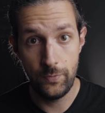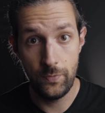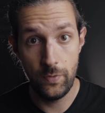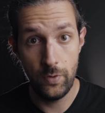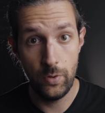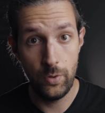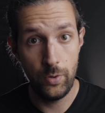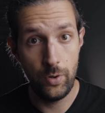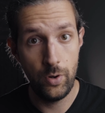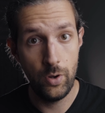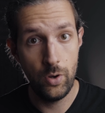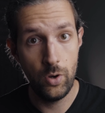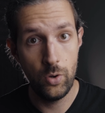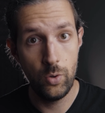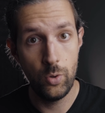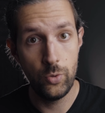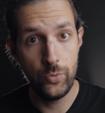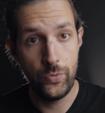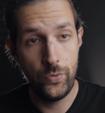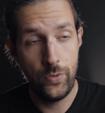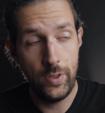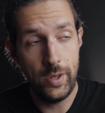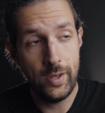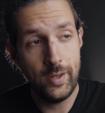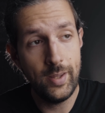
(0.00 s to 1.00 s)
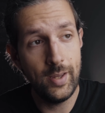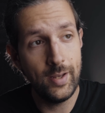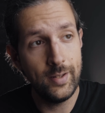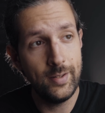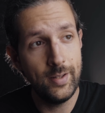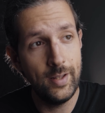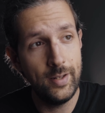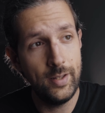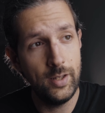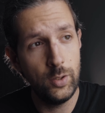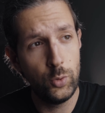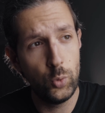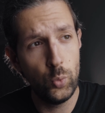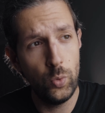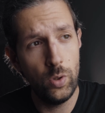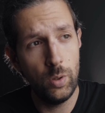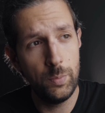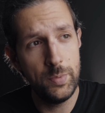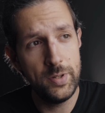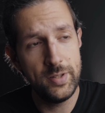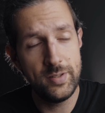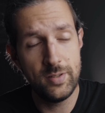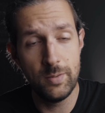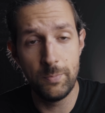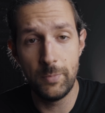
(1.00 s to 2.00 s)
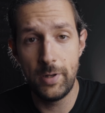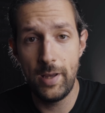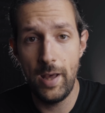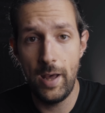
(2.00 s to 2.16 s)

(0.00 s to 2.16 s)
photo thinking that it will be some